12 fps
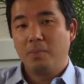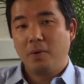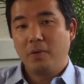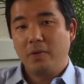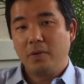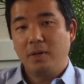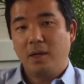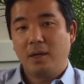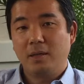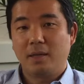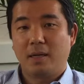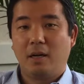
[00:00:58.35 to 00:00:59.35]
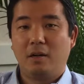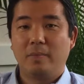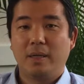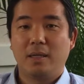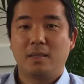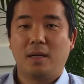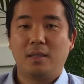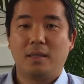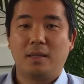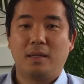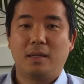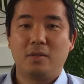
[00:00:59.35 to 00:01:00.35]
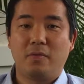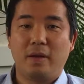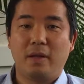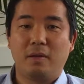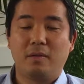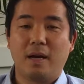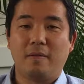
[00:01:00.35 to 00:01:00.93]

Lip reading: Both new laws that I'll be discussing in this video